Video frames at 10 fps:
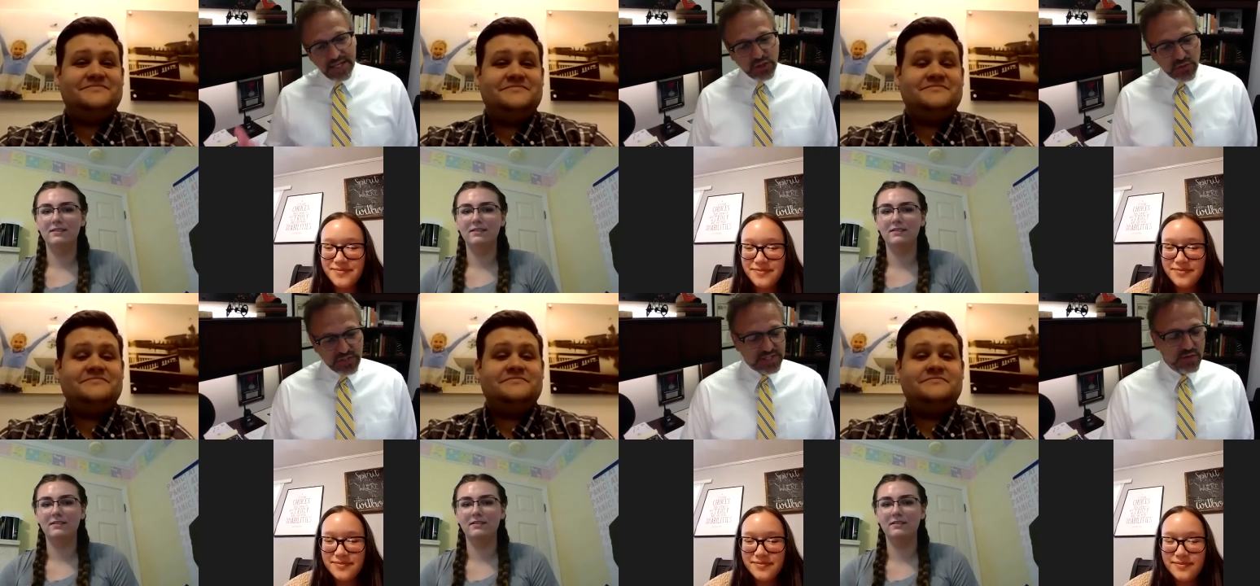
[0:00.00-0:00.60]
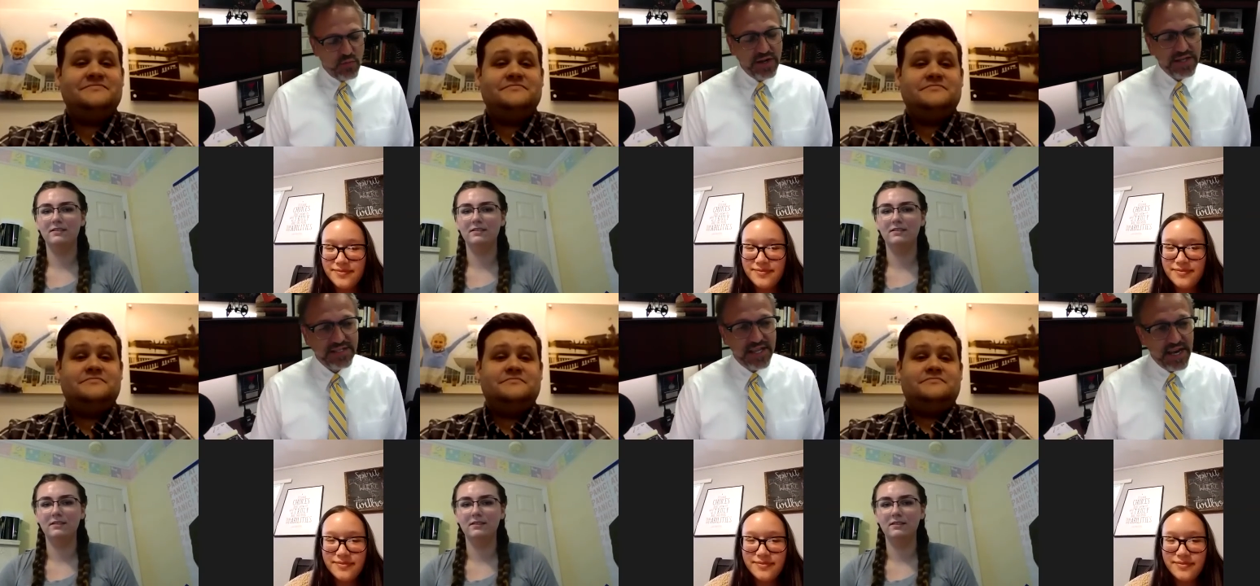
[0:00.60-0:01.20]
Speaker 1: interested, when
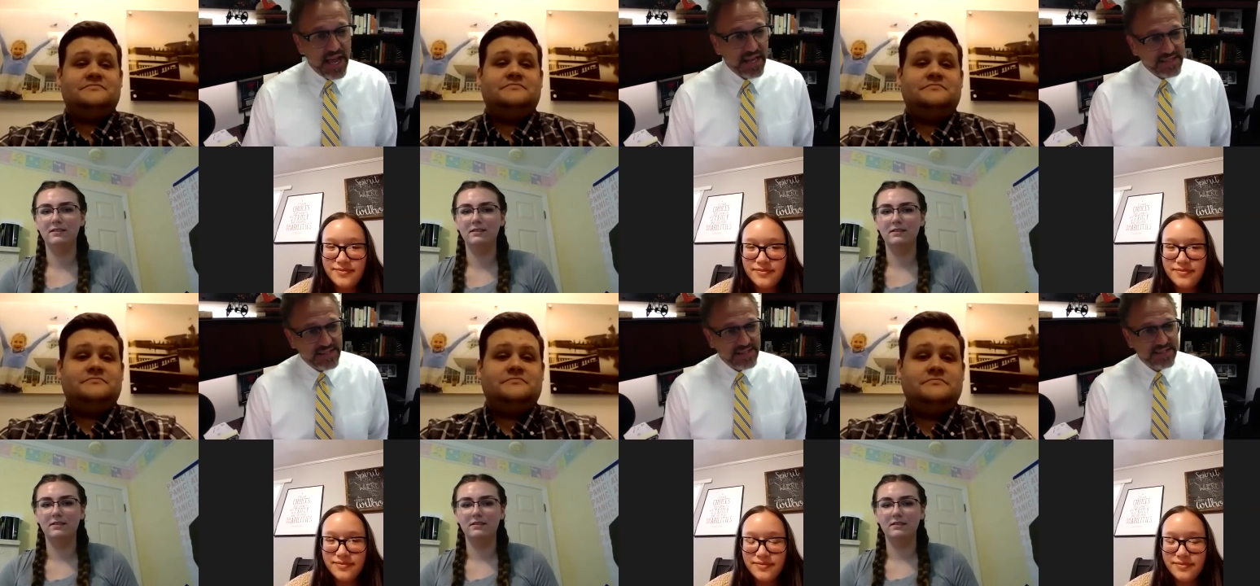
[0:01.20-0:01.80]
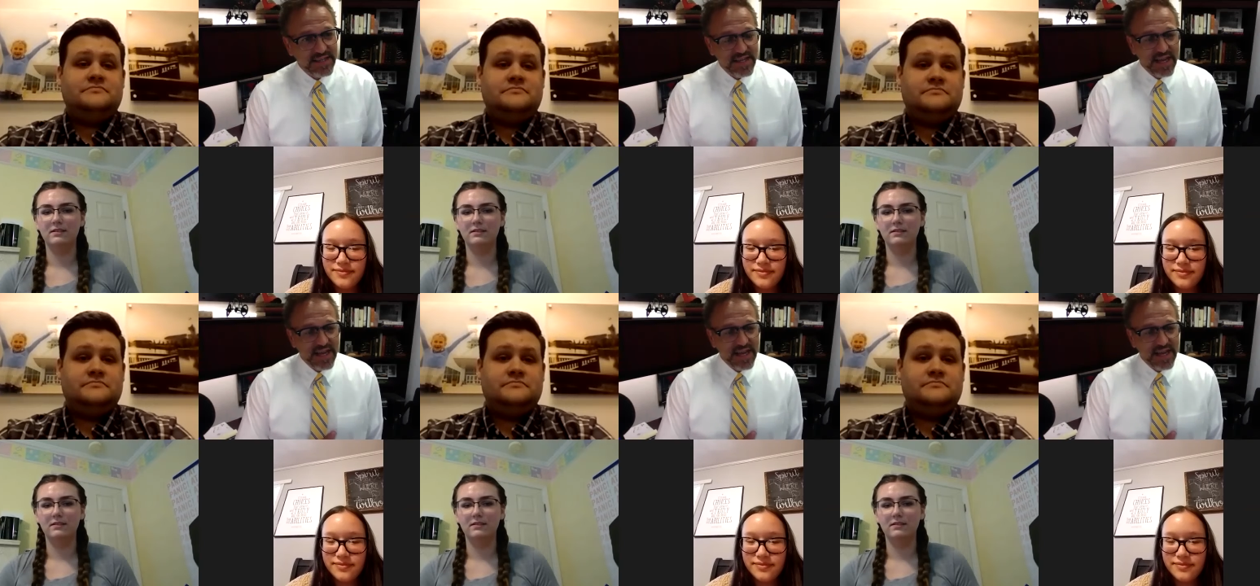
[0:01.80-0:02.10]
is the next